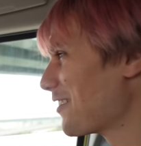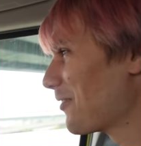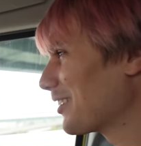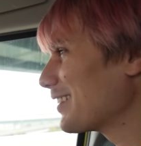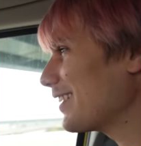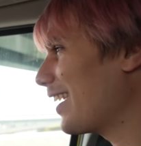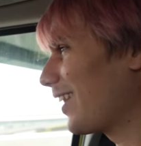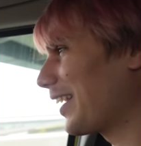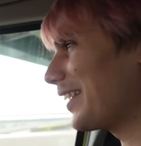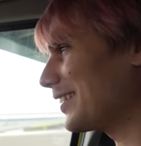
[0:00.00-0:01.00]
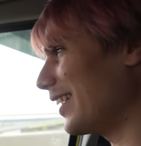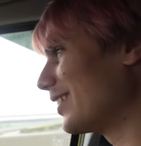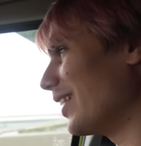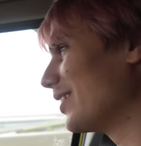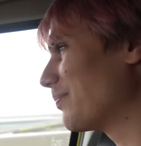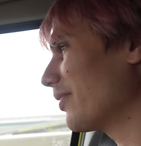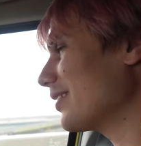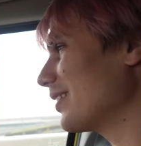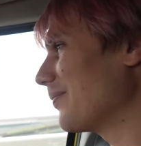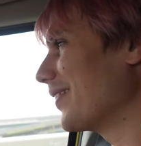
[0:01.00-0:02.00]
don't know what to say. Like it's it's it's
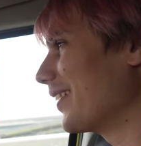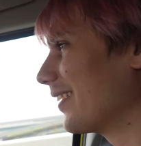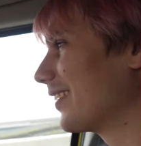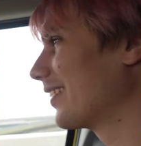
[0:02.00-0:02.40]
pretty zippy.